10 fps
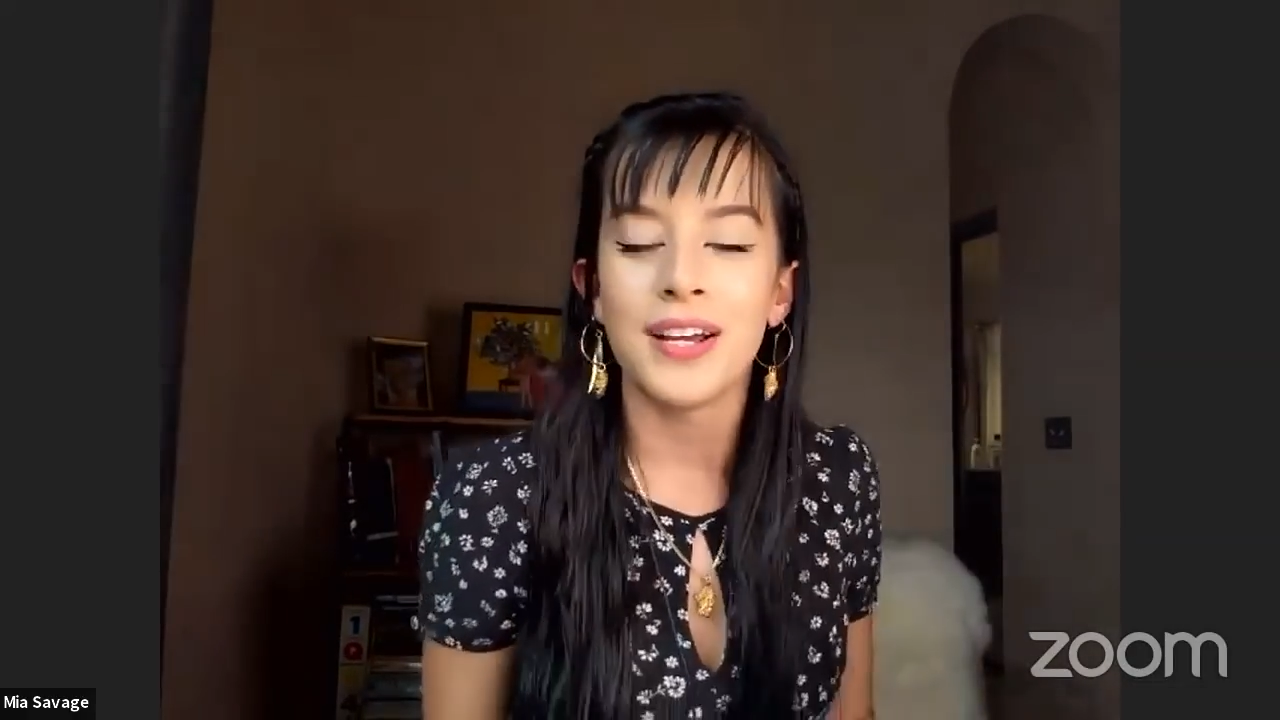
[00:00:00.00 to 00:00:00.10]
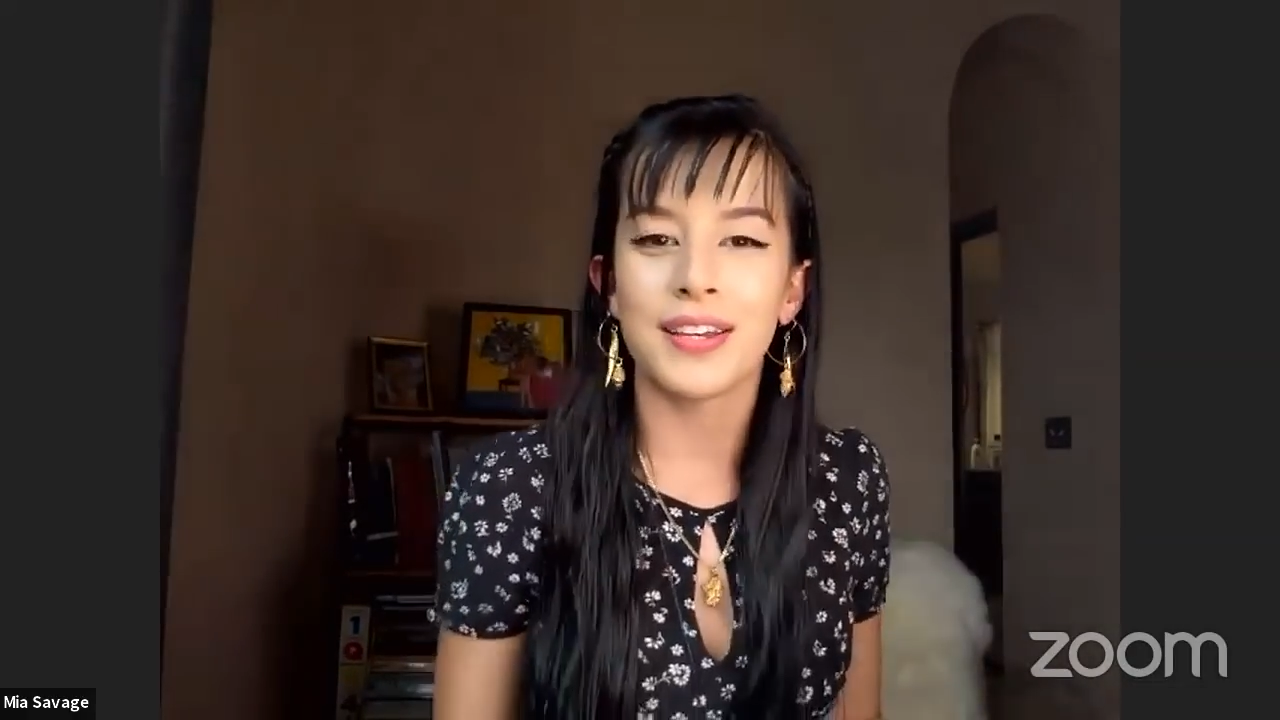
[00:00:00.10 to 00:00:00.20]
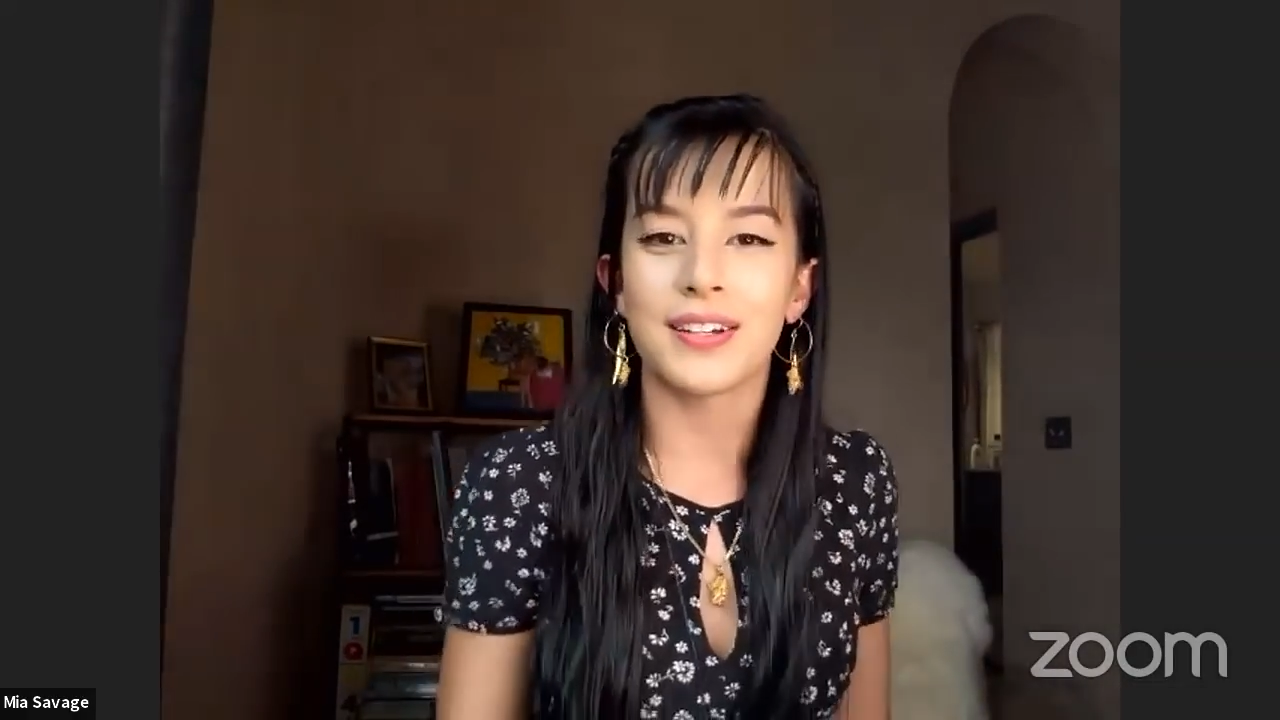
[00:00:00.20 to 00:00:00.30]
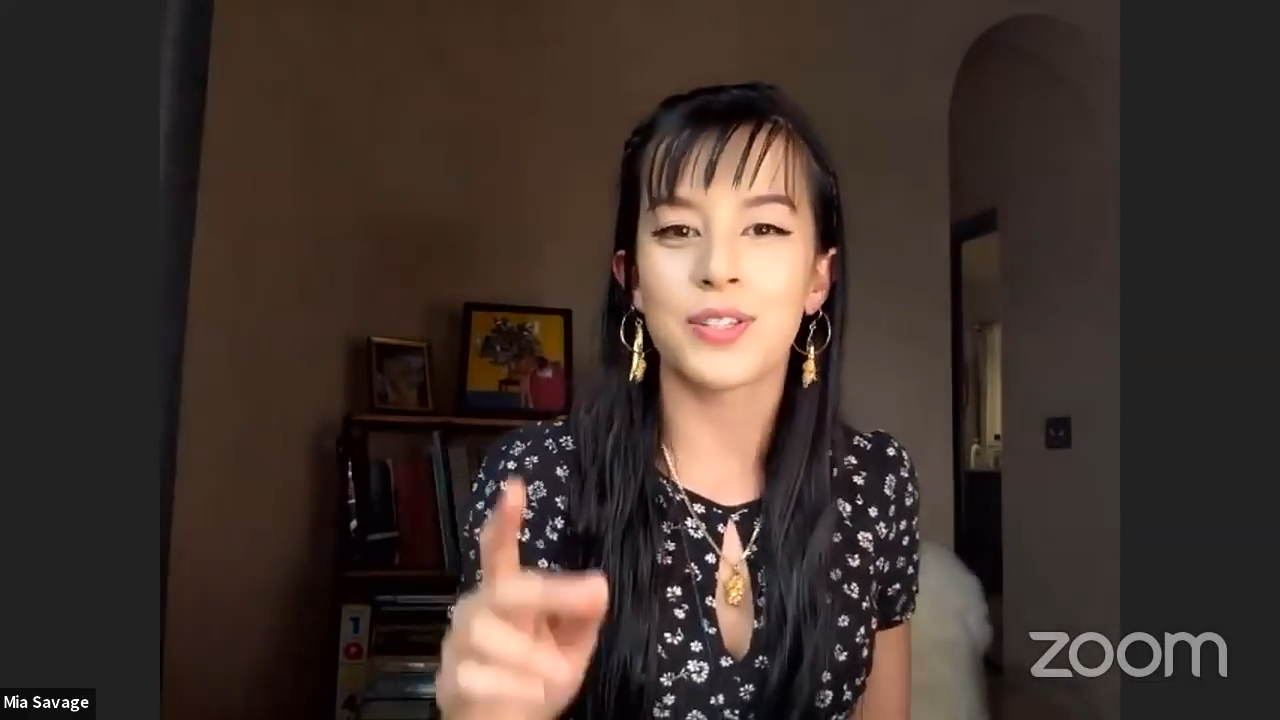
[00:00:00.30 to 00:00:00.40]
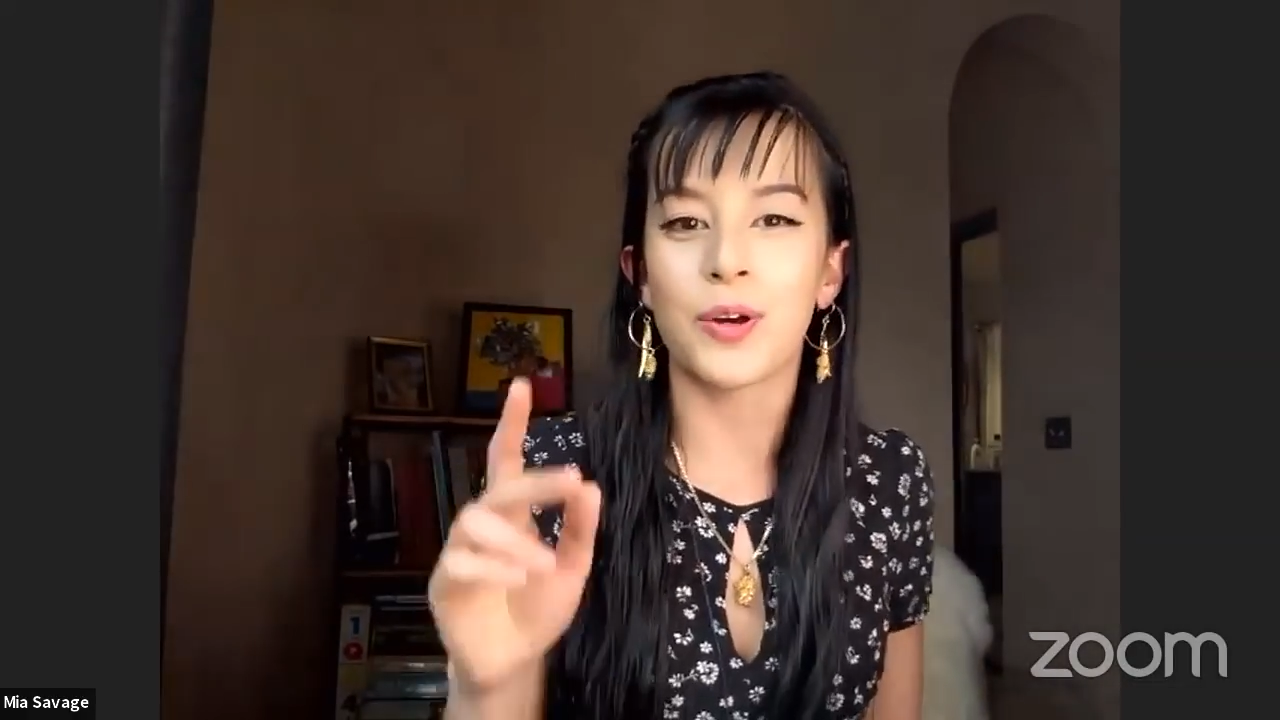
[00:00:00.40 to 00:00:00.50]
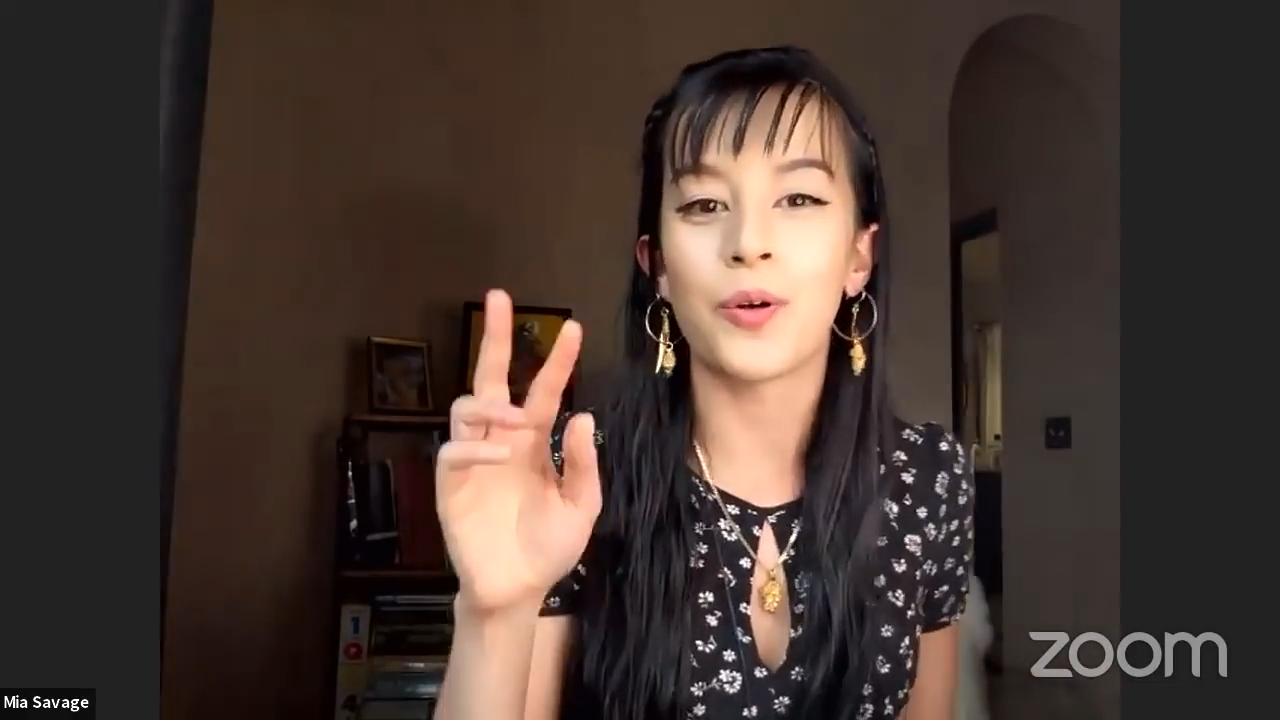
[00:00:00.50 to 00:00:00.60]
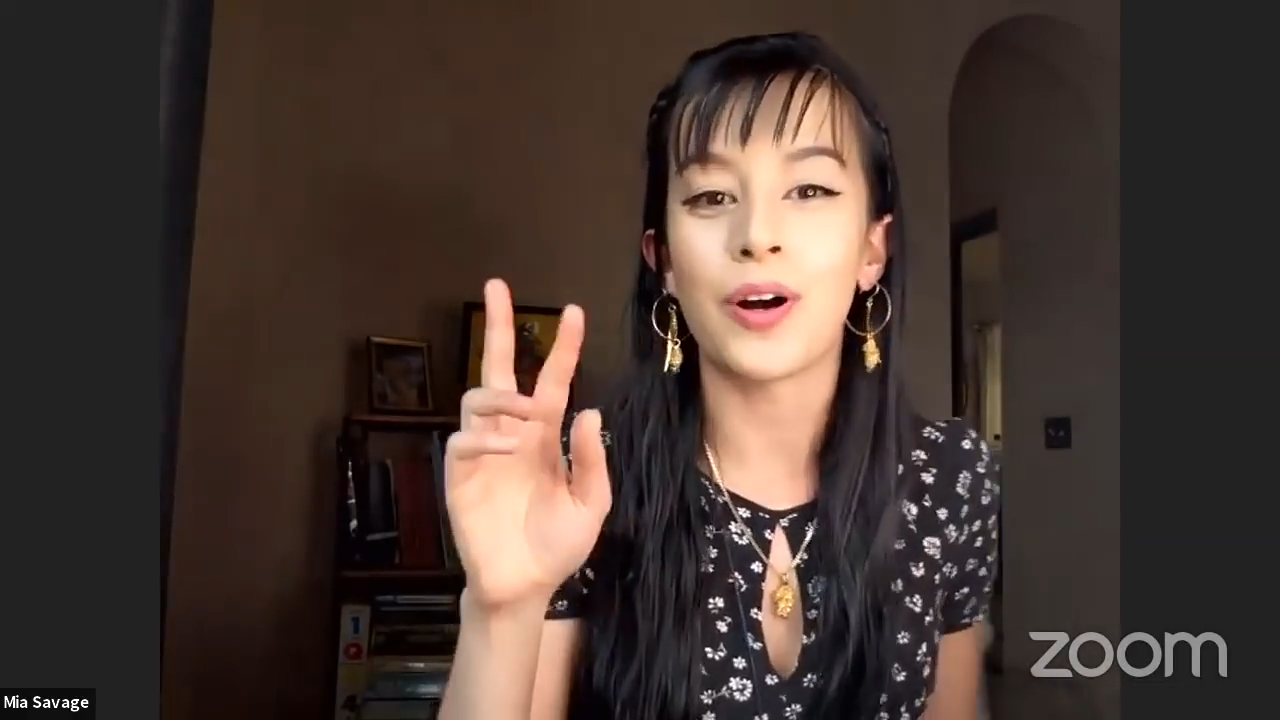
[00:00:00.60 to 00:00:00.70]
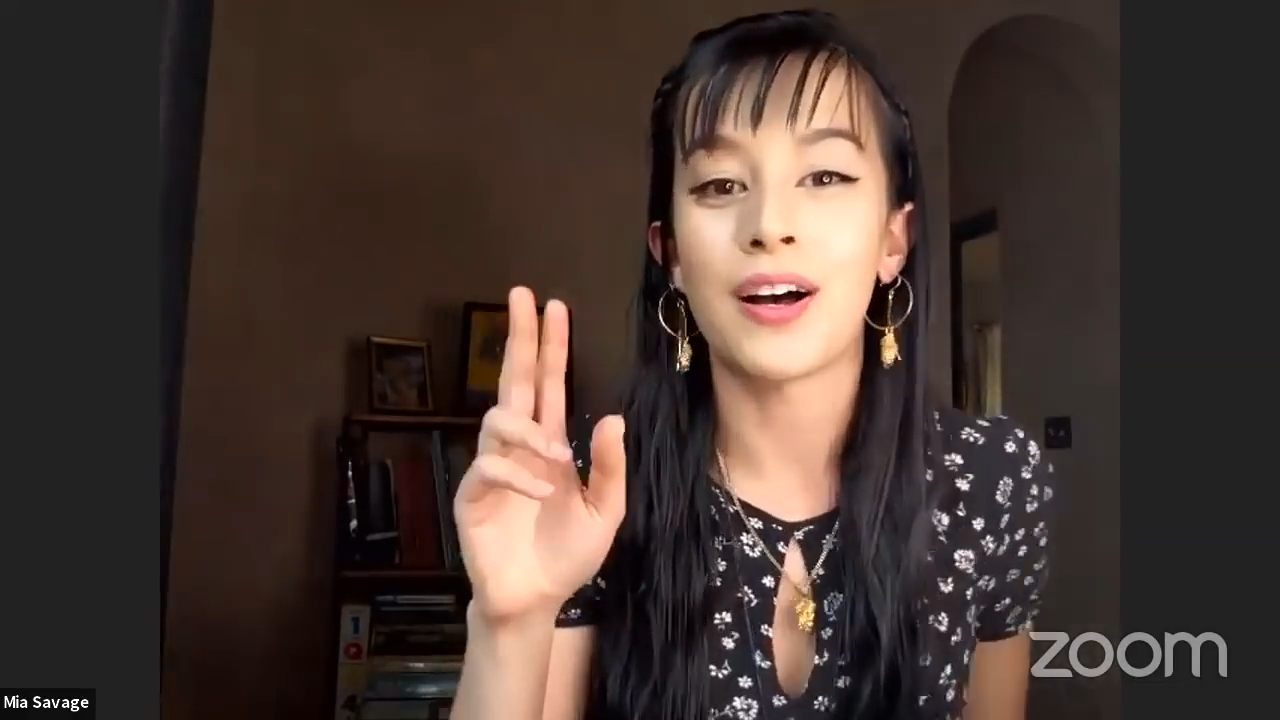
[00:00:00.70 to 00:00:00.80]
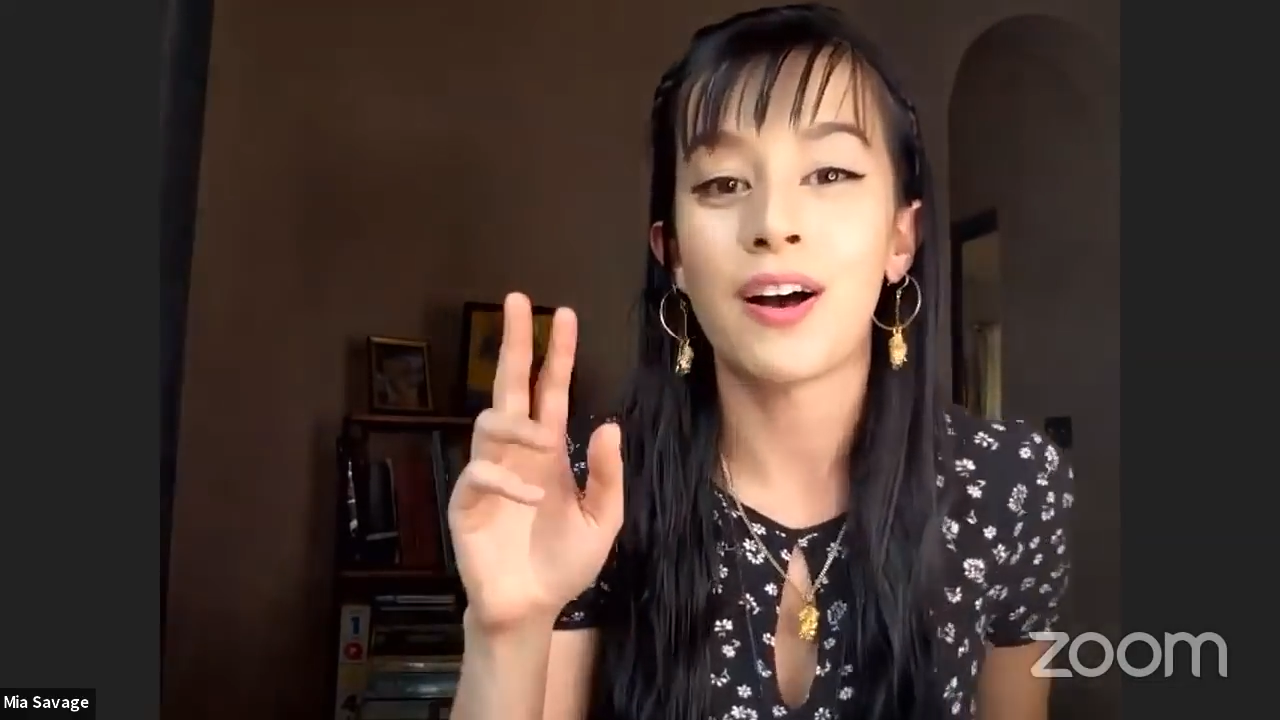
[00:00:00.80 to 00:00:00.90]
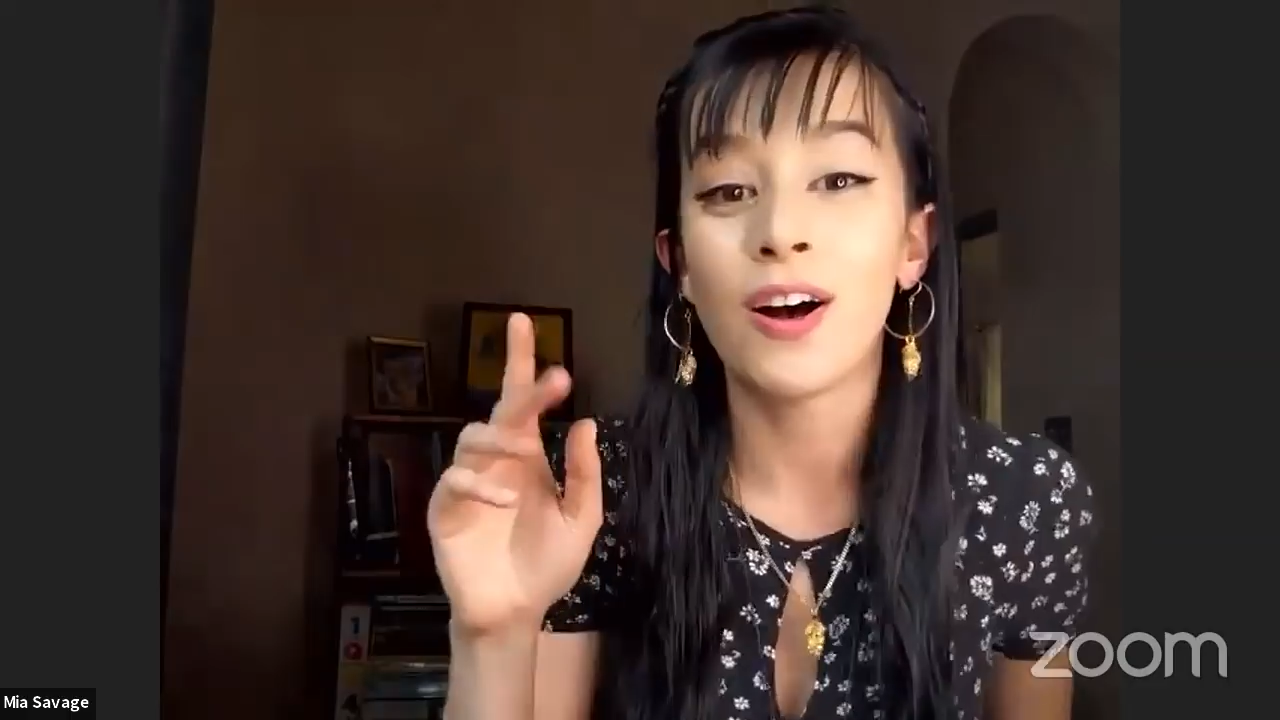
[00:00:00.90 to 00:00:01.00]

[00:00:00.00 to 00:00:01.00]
There, so uh,